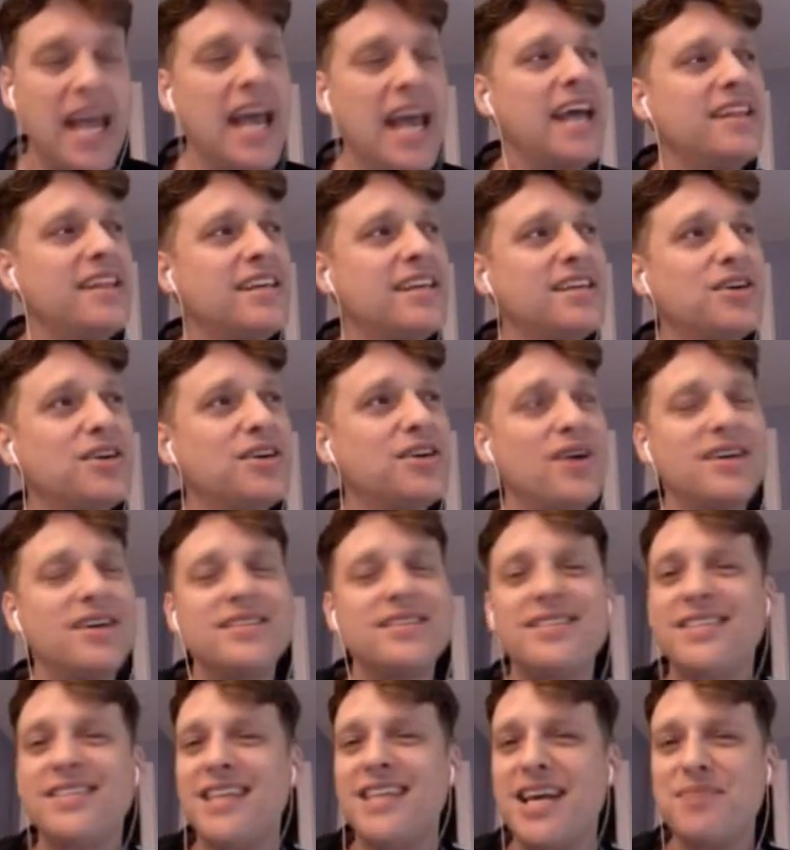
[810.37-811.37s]
And then
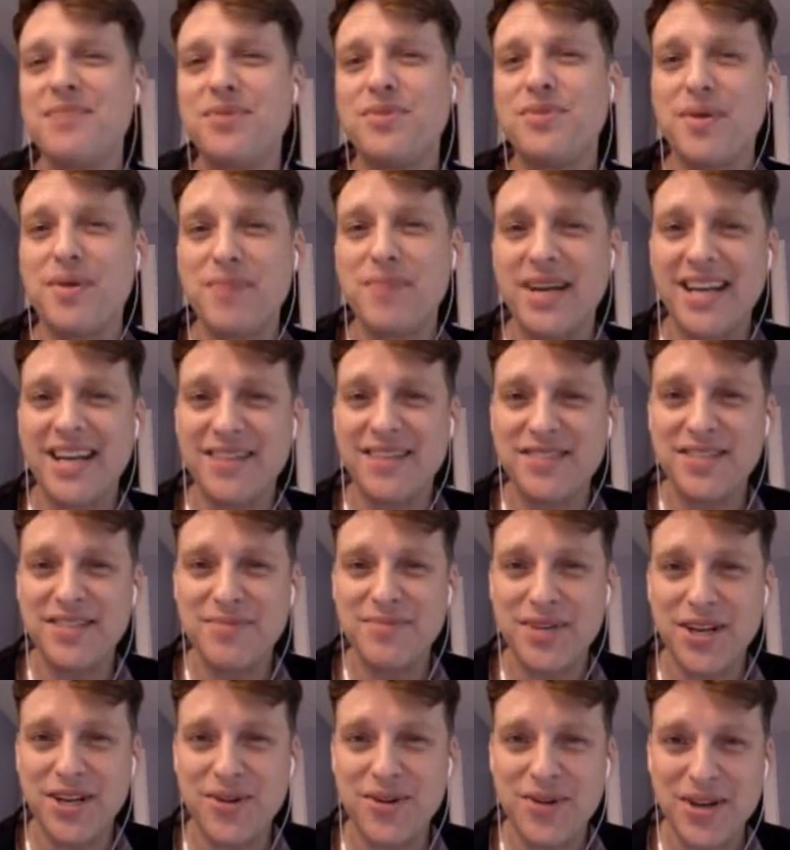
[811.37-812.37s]
across the table, we might have
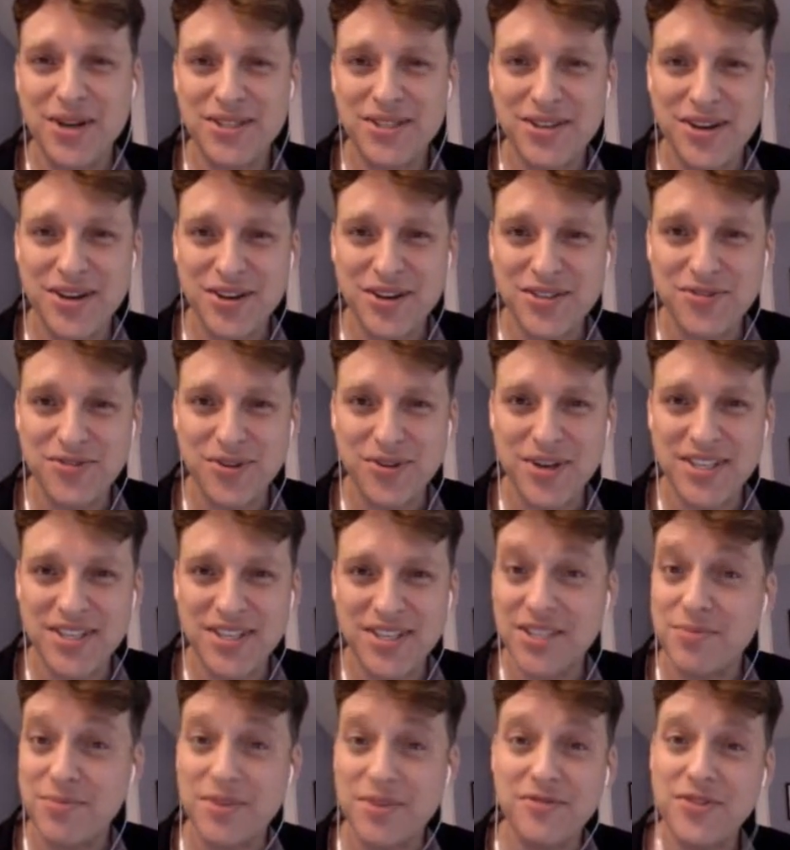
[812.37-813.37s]
somebody who also hears
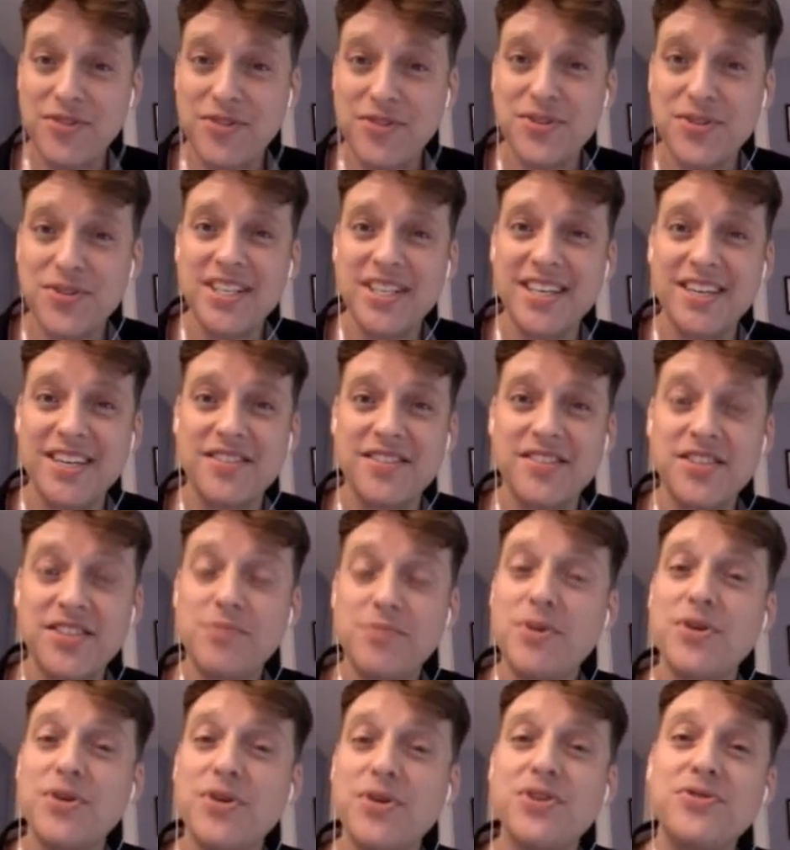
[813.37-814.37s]
voices but views it in a
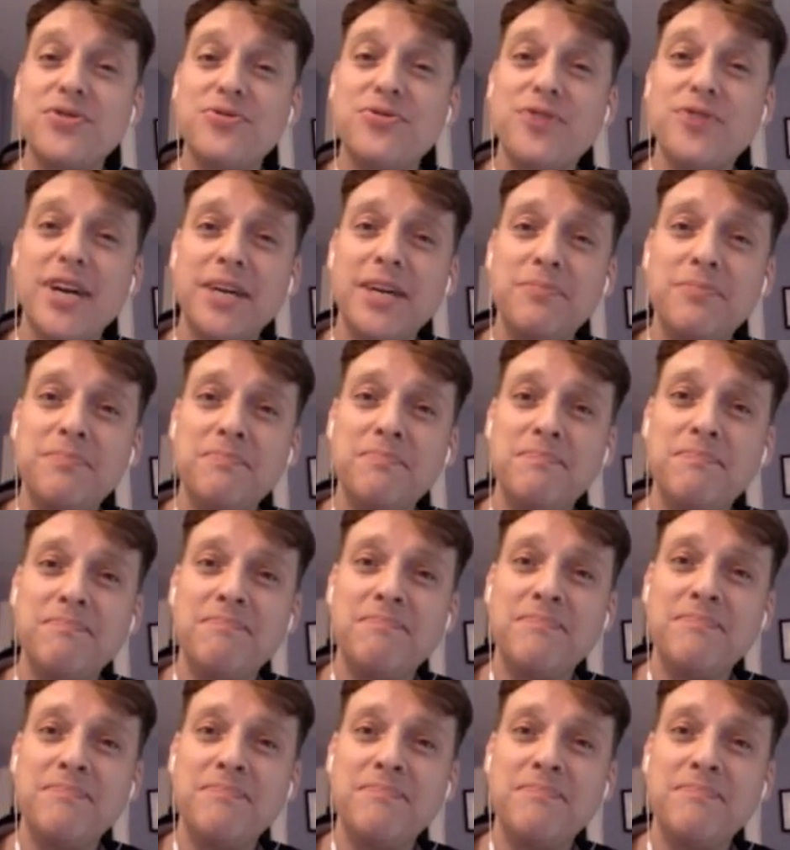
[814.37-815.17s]
spiritual frame.